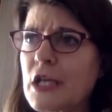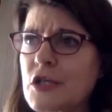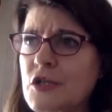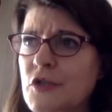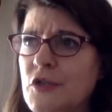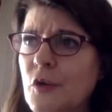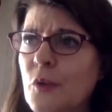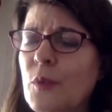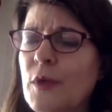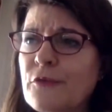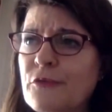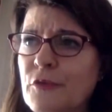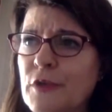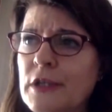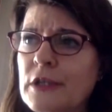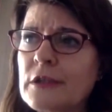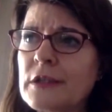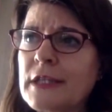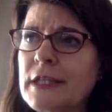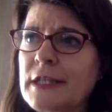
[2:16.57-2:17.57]
So we've
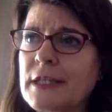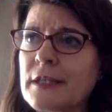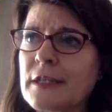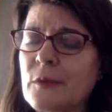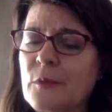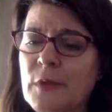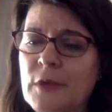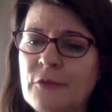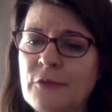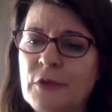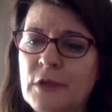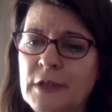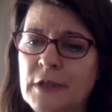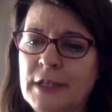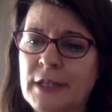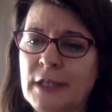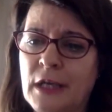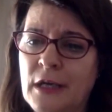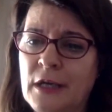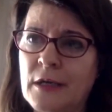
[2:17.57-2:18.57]
really
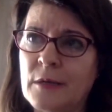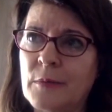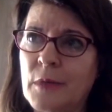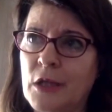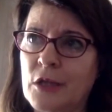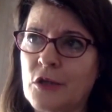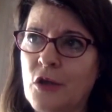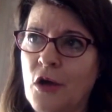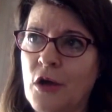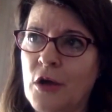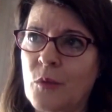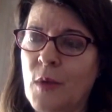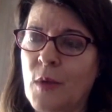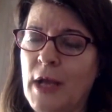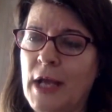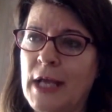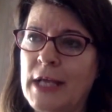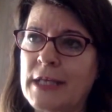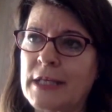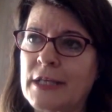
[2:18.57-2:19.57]
come a long
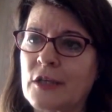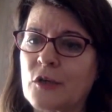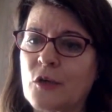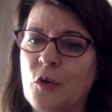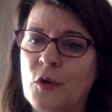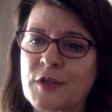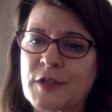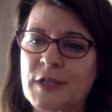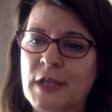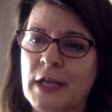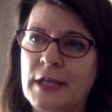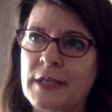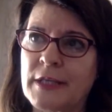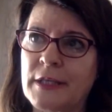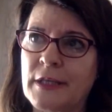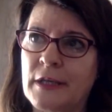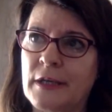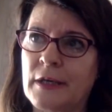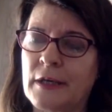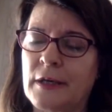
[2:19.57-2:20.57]
way. And of course,
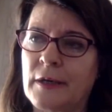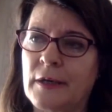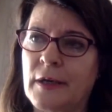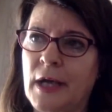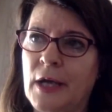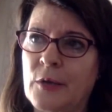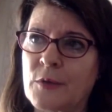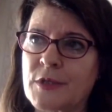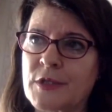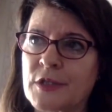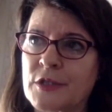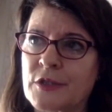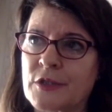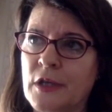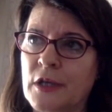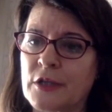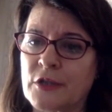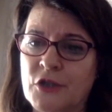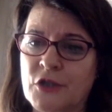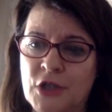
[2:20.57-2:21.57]
I was
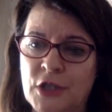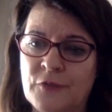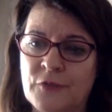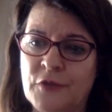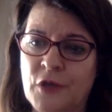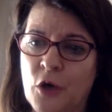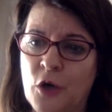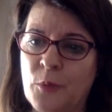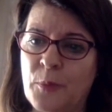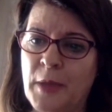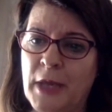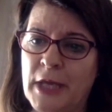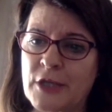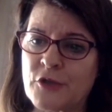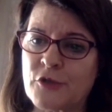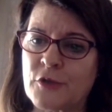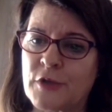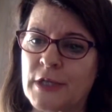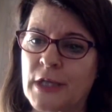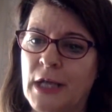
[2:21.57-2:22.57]
a chief
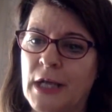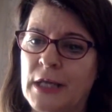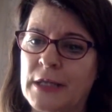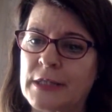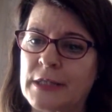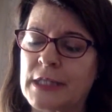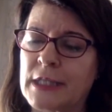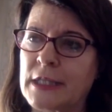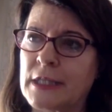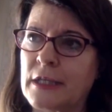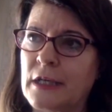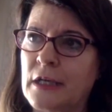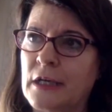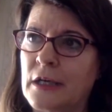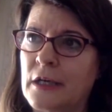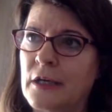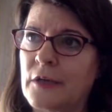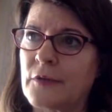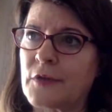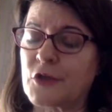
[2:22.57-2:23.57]
co-patron on
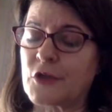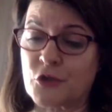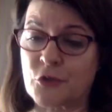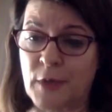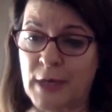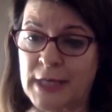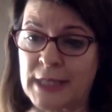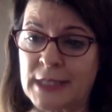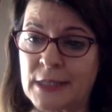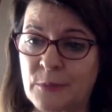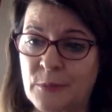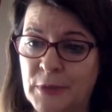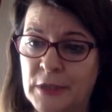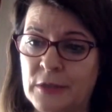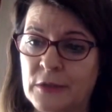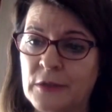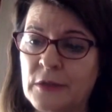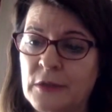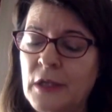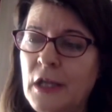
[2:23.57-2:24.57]
the training
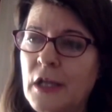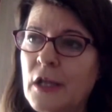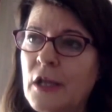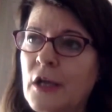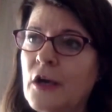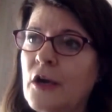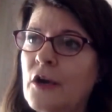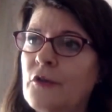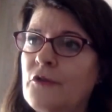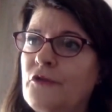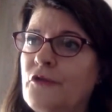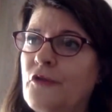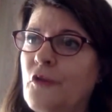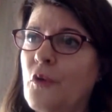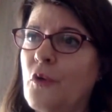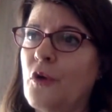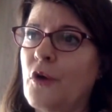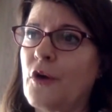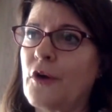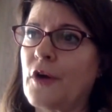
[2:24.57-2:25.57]
bill
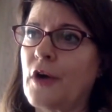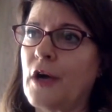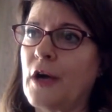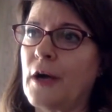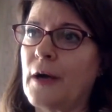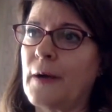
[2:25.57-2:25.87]
for